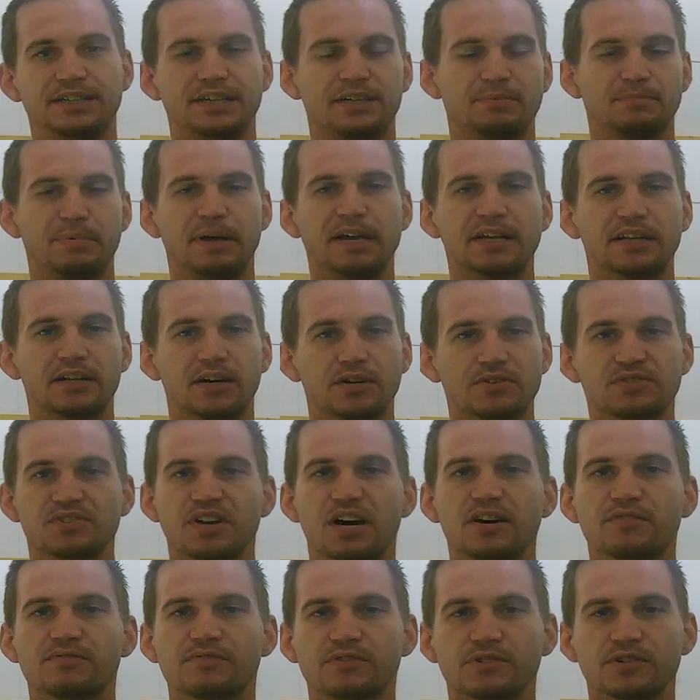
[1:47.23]
You can pick those
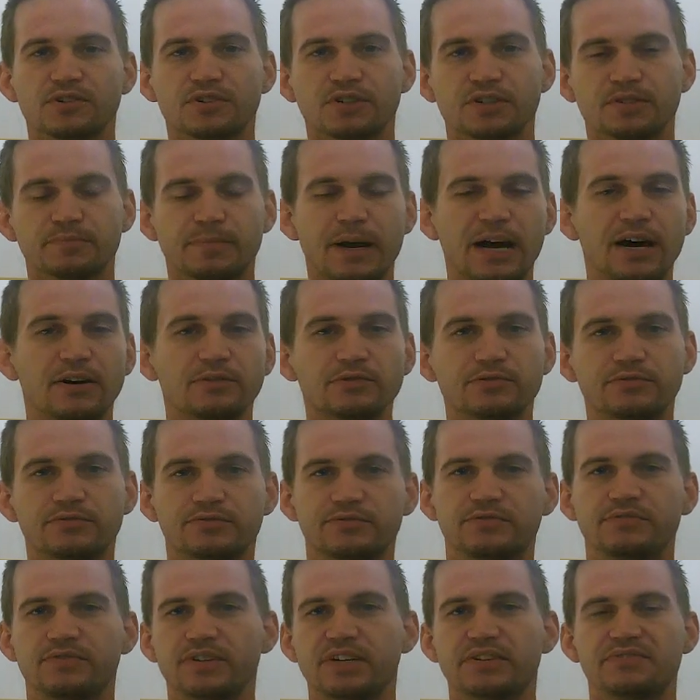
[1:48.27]
up for about
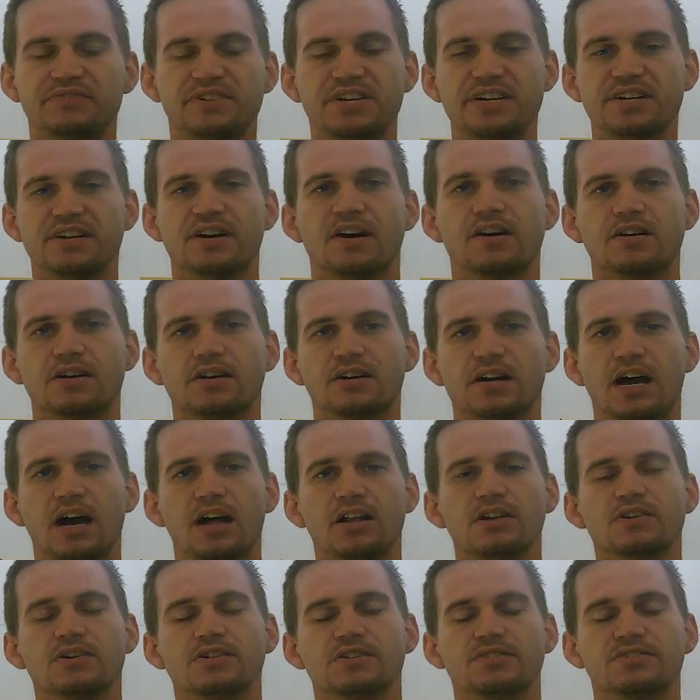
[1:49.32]

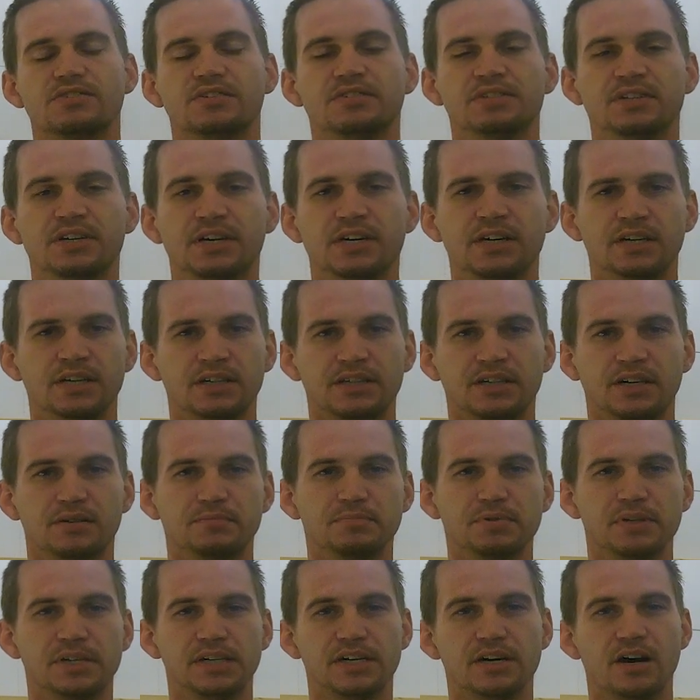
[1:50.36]
$1,500
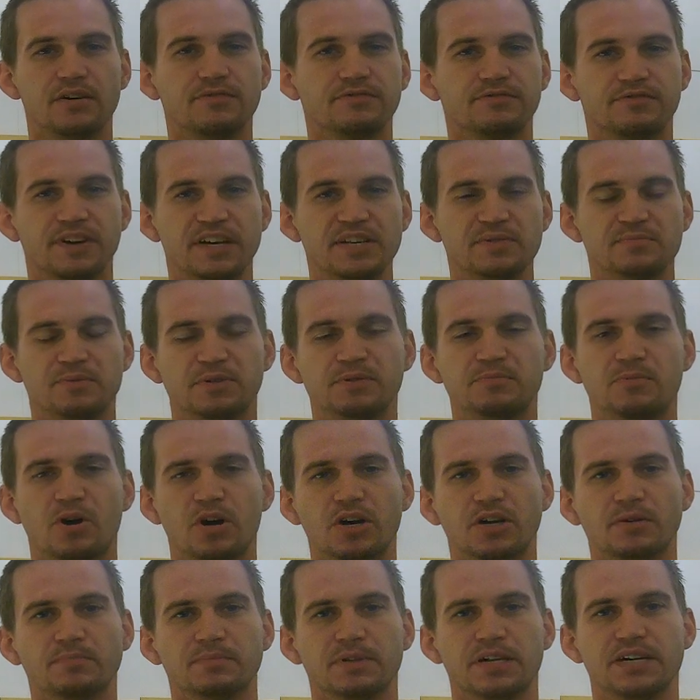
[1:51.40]
complete off of Facebook
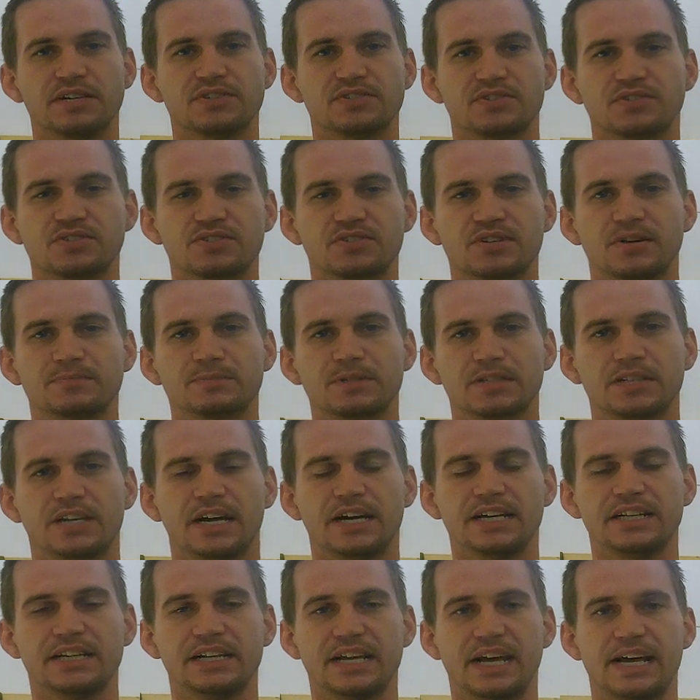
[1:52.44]
Marketplace or something
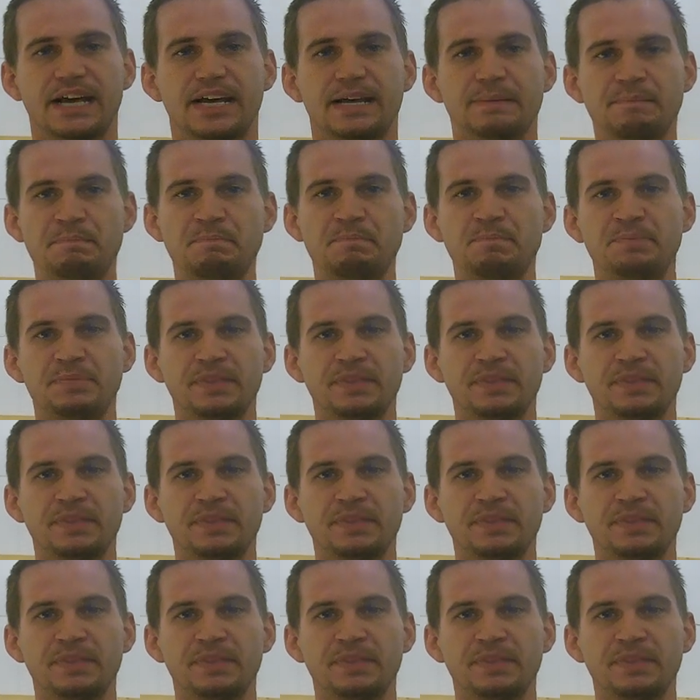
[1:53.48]
like that.